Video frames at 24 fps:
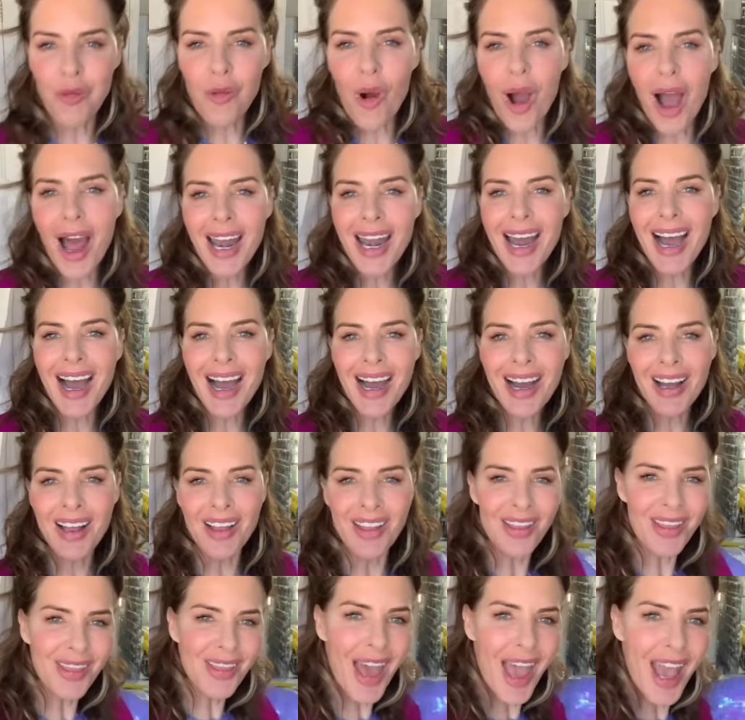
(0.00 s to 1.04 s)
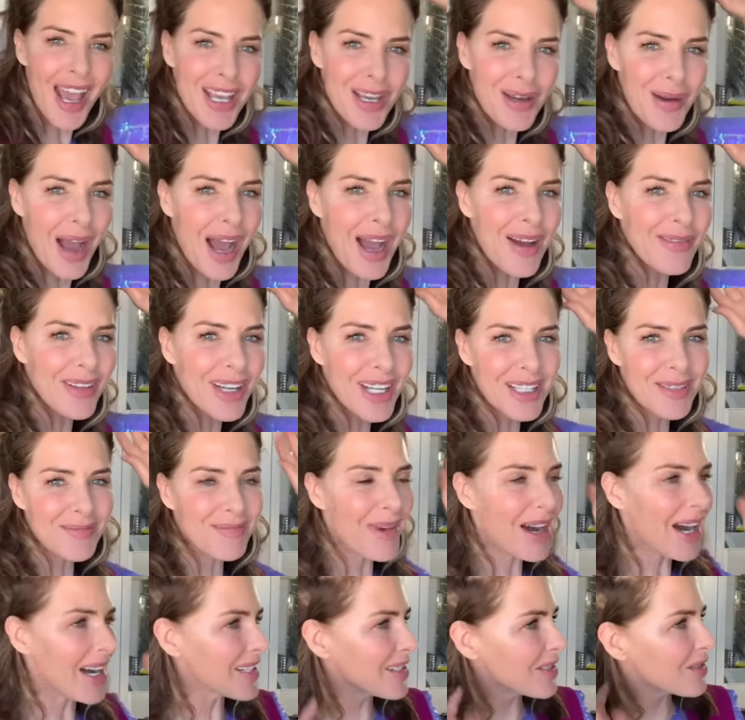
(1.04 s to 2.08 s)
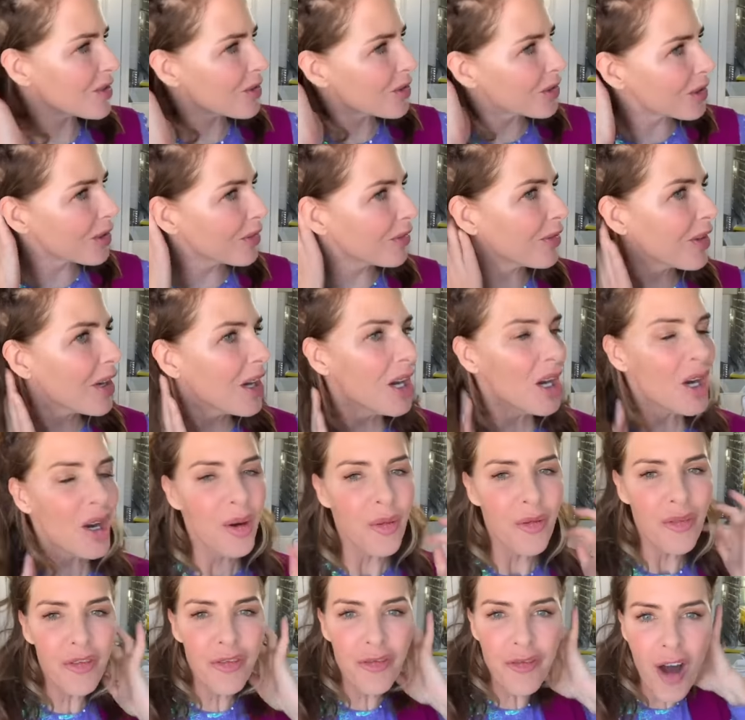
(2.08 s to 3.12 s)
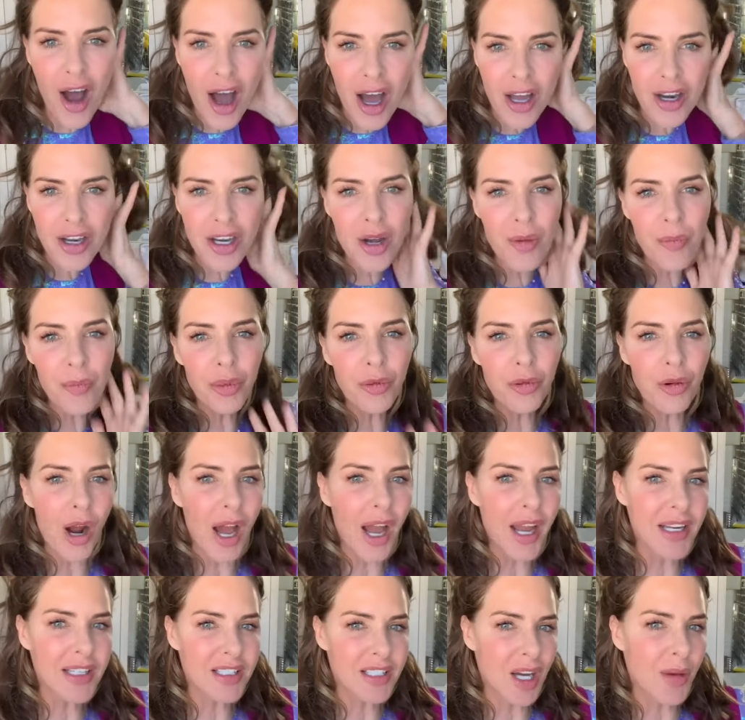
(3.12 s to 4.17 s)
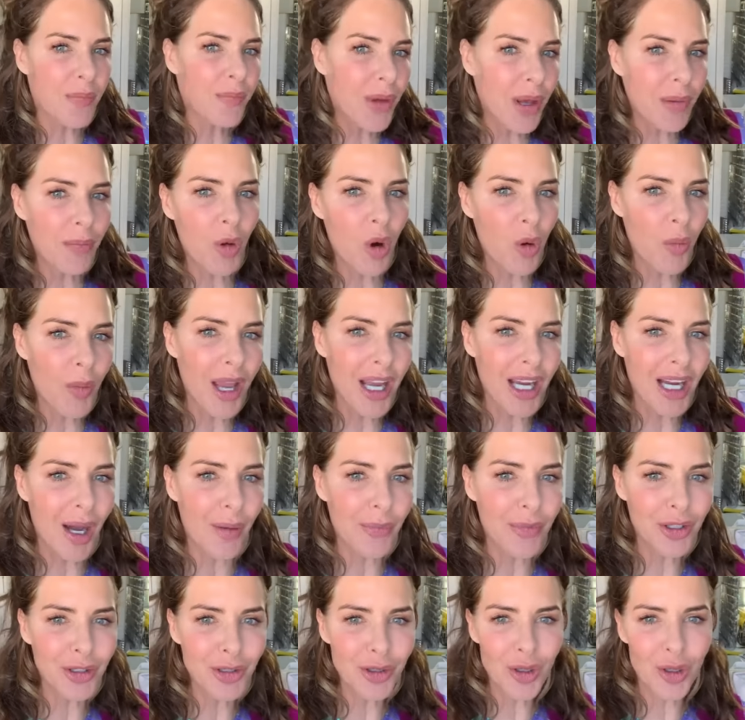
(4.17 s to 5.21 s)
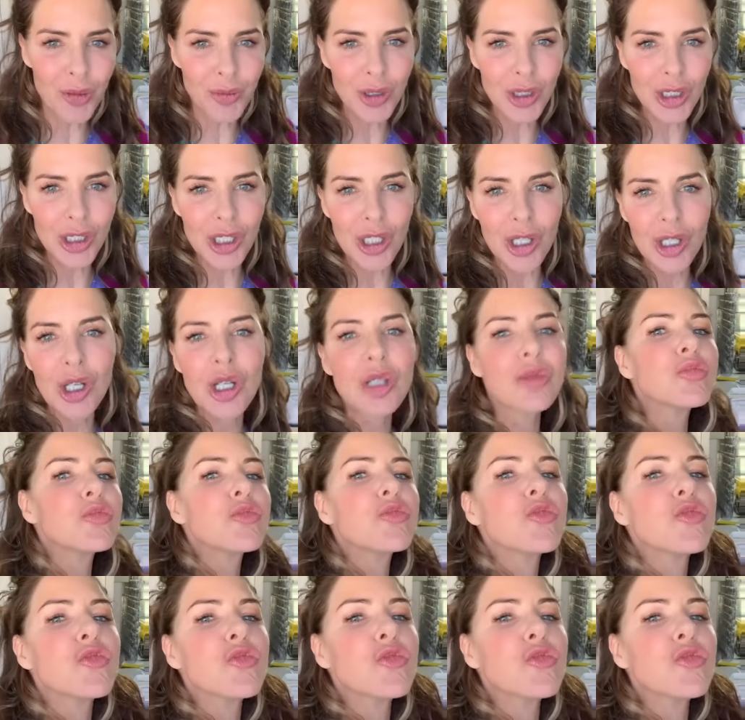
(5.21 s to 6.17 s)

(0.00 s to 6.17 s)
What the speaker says: voila, there you have it. My sort of fun, bright, a bit more makeup than normal look.